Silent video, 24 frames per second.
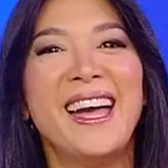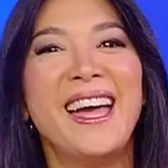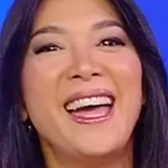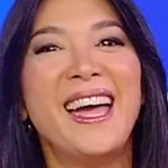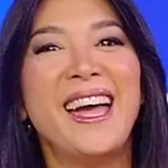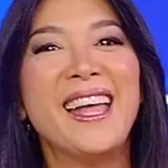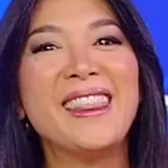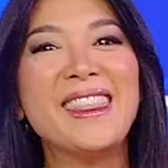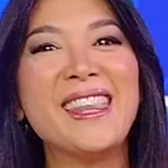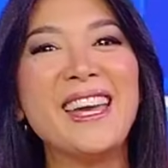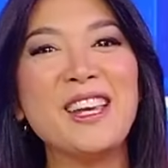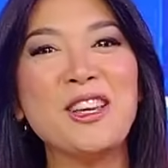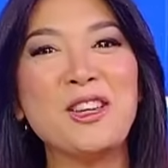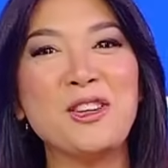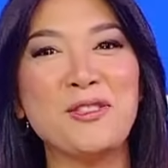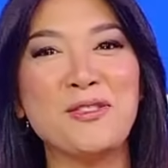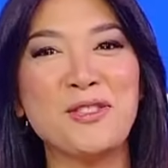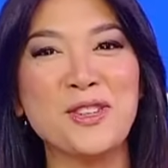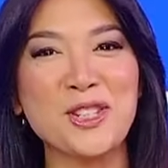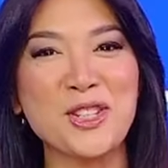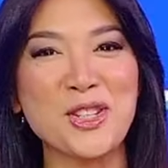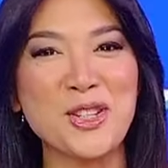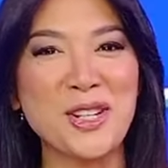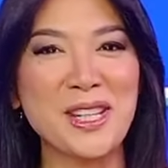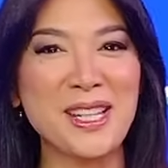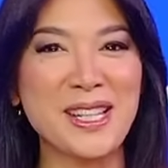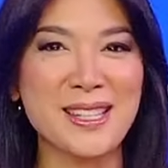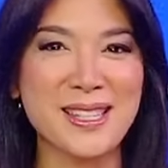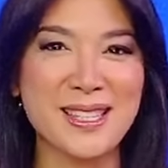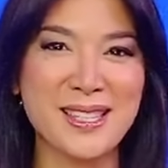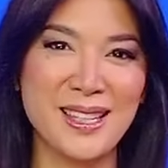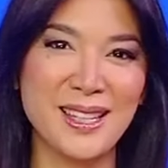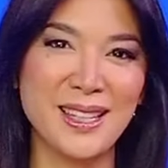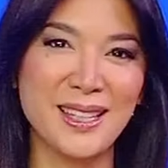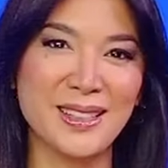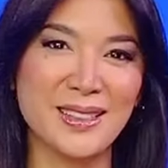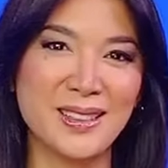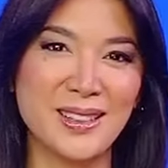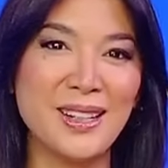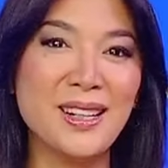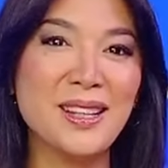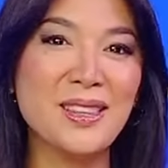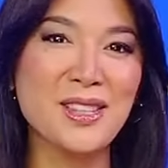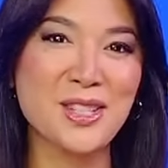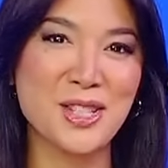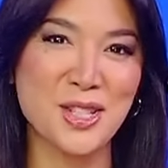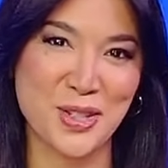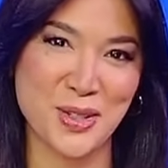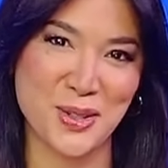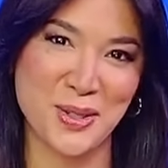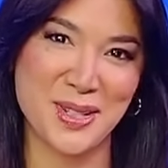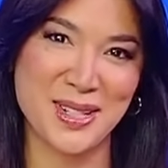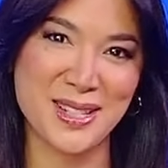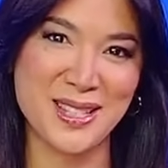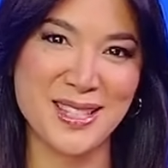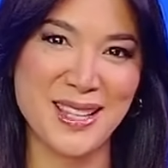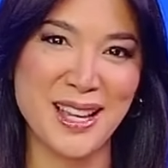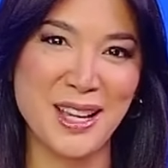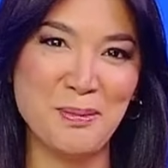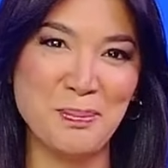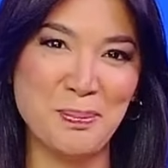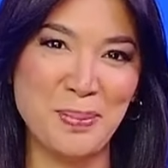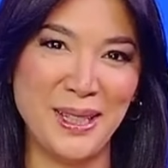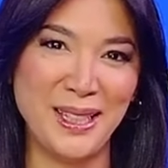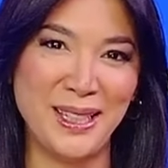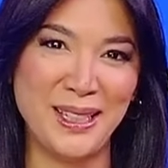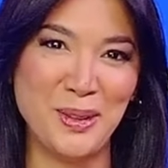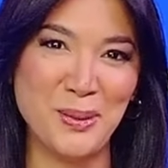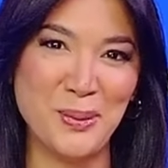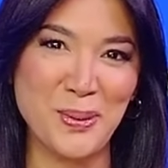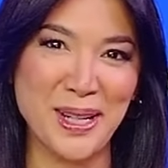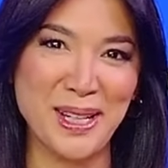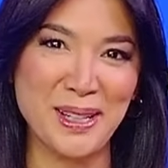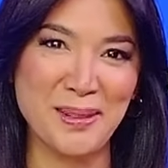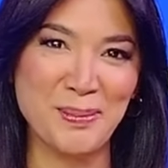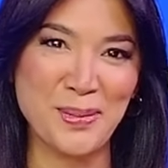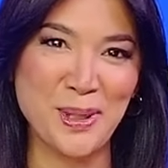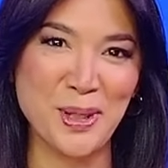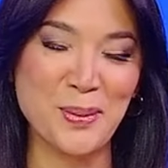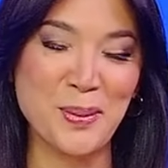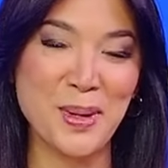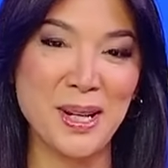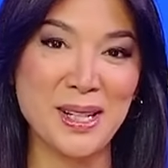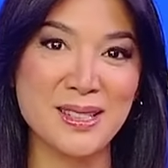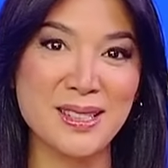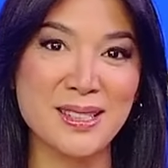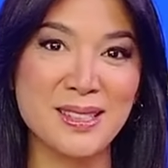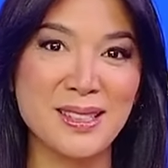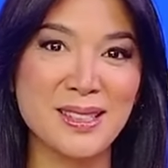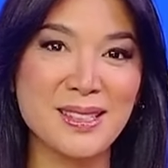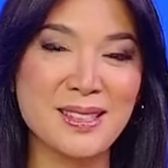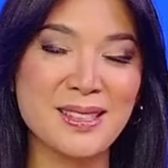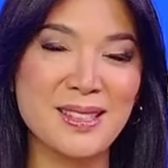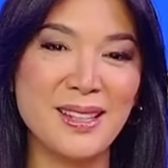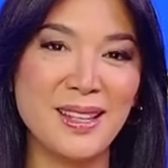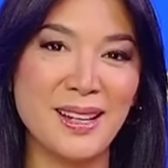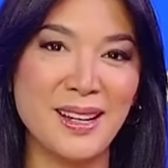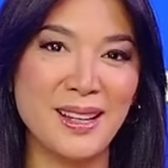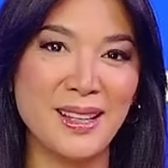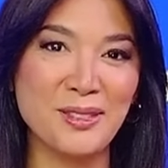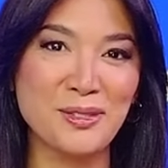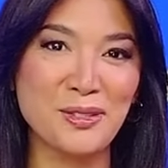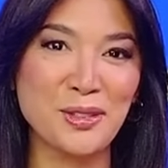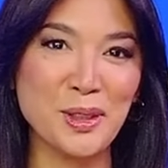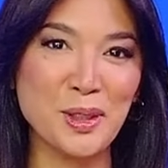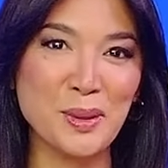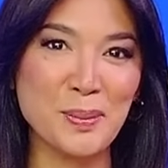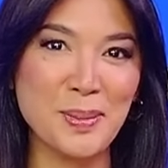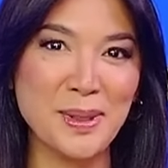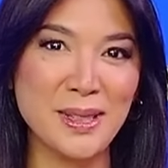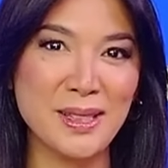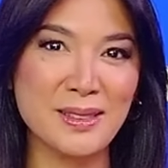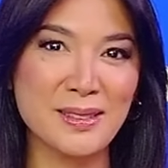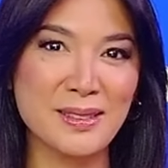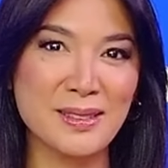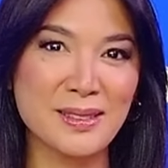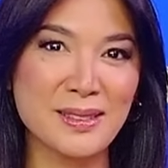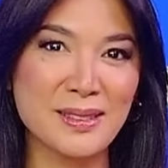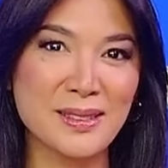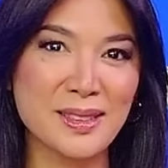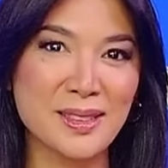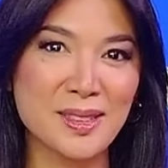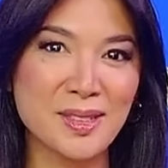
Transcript: And thank you for joining us here on The Source. I'm Pinky Webb. You're watching CNN Philippines.